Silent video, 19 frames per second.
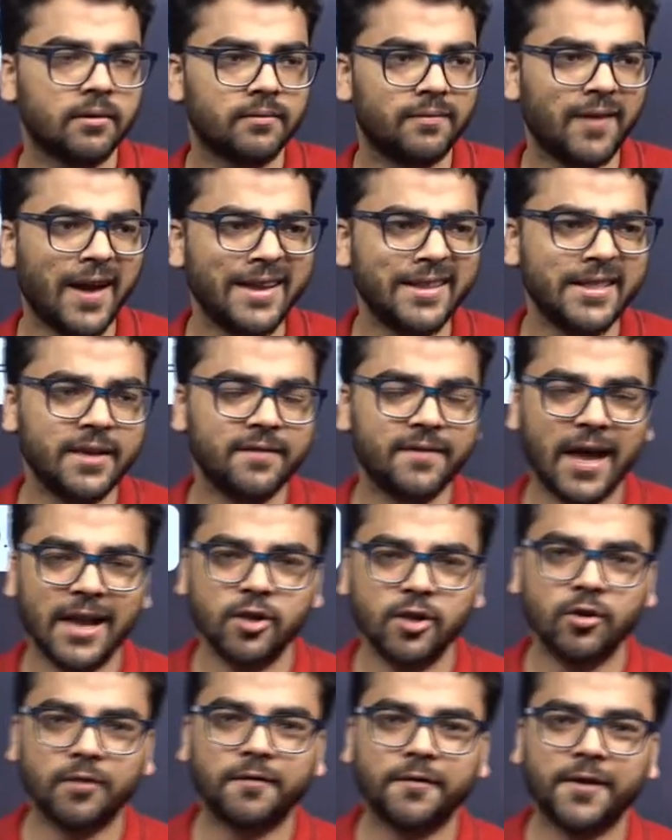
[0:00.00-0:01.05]
Find the
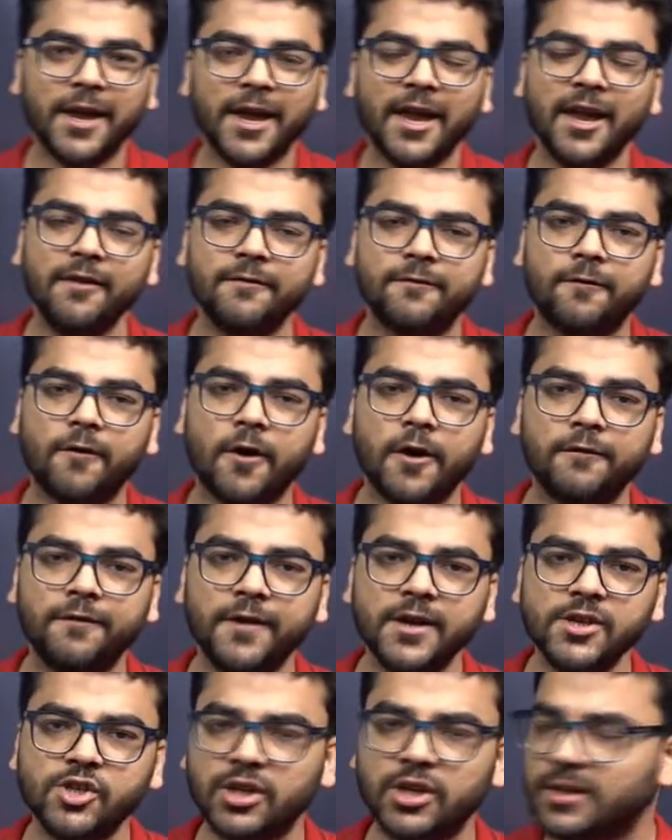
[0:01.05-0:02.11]
value of k for
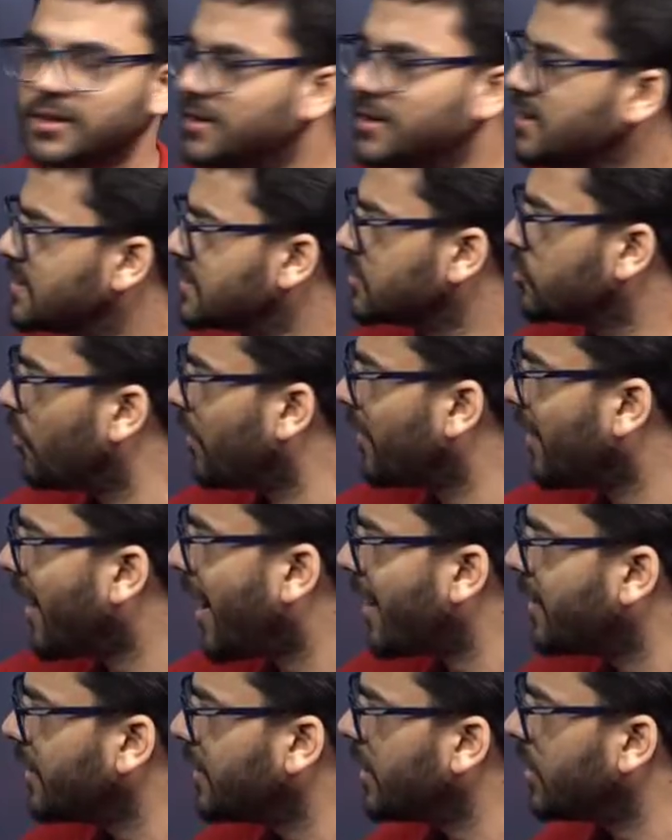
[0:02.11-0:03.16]
which this
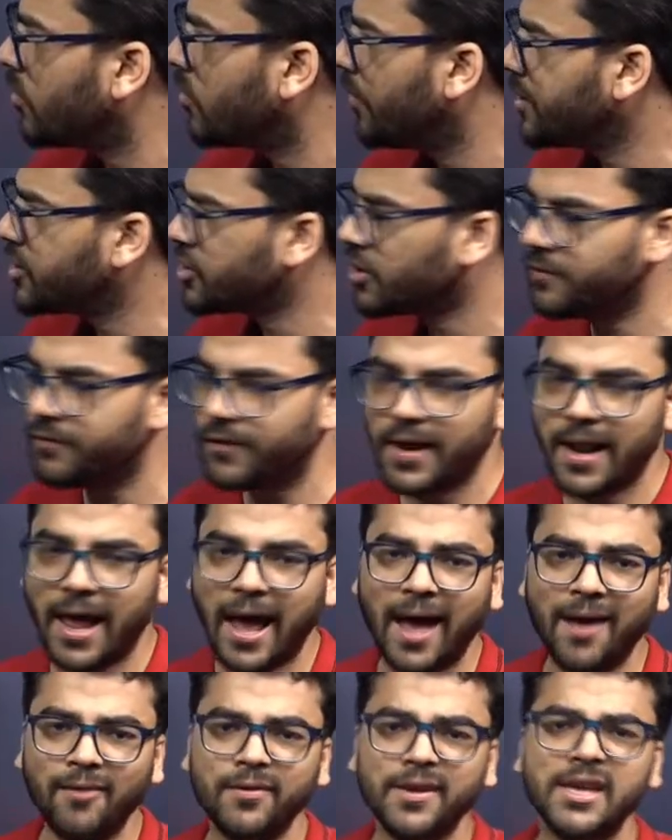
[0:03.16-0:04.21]
quadratic equation will
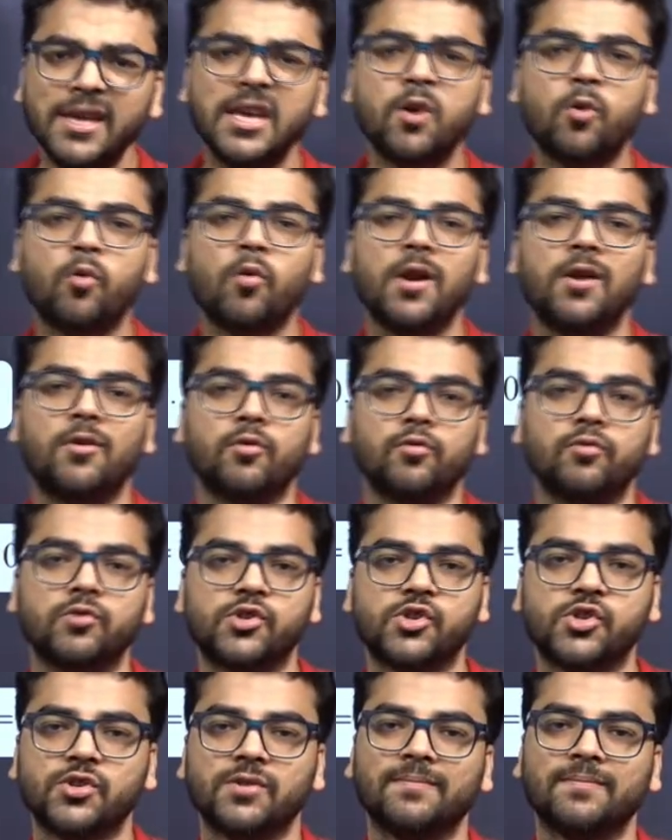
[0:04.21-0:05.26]
have equal
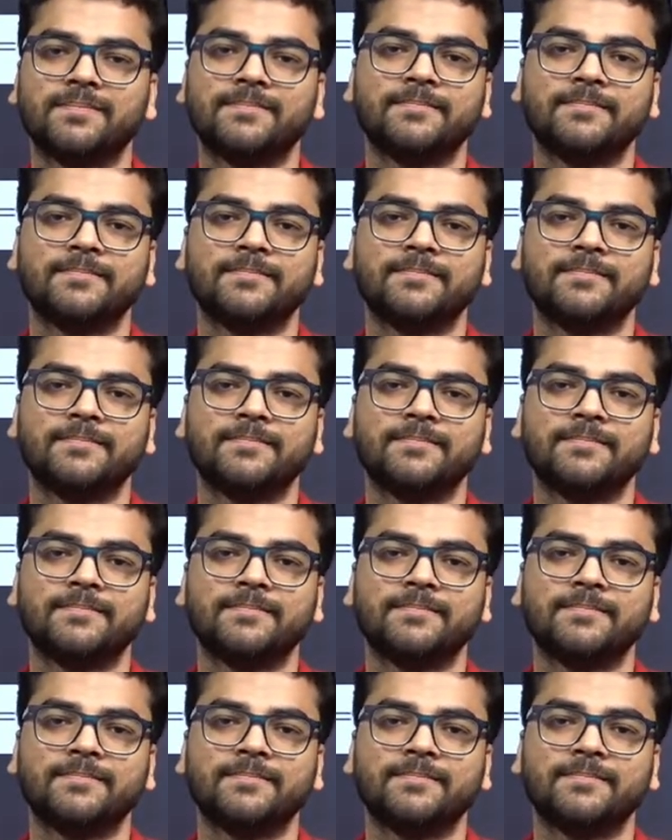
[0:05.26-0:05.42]
roots.